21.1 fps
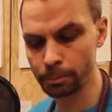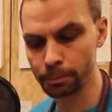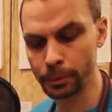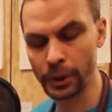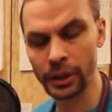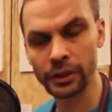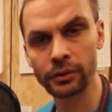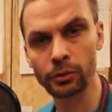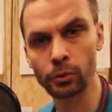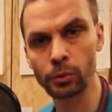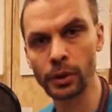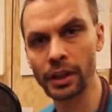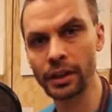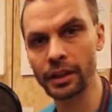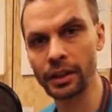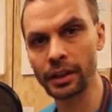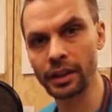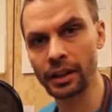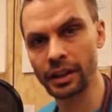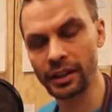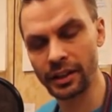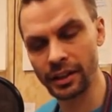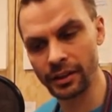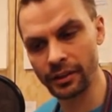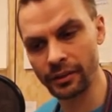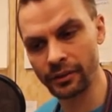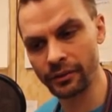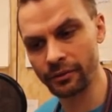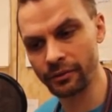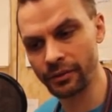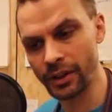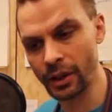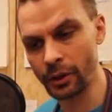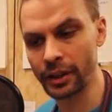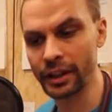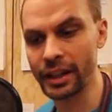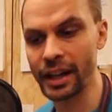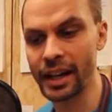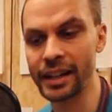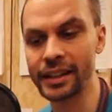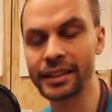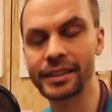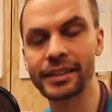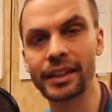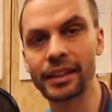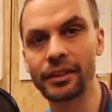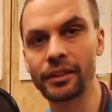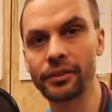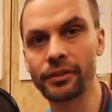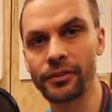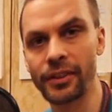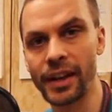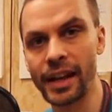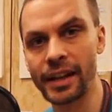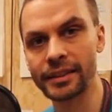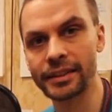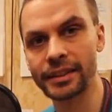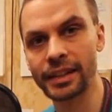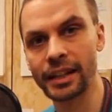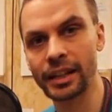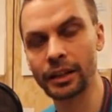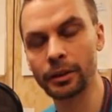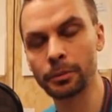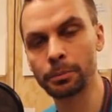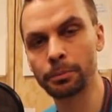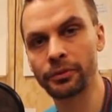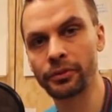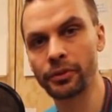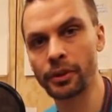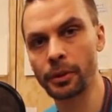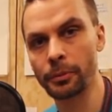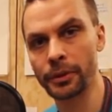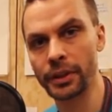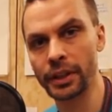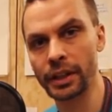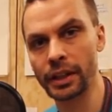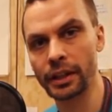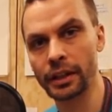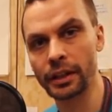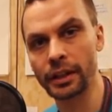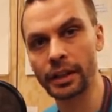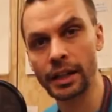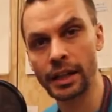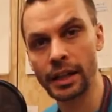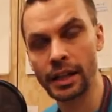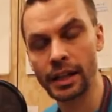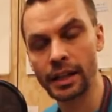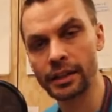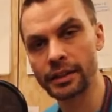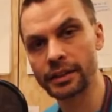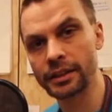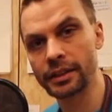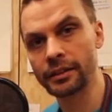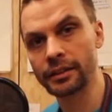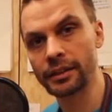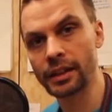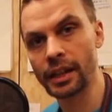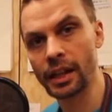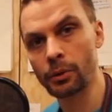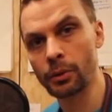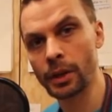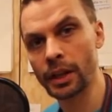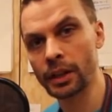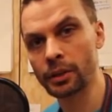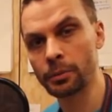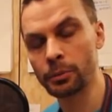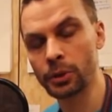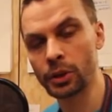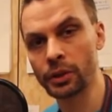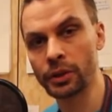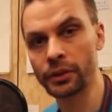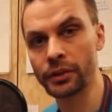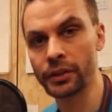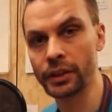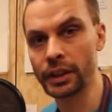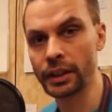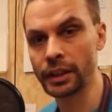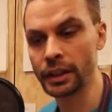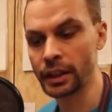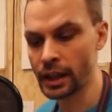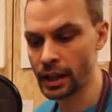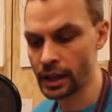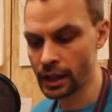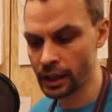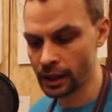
But with very nice and fast help from the Synth DIY community,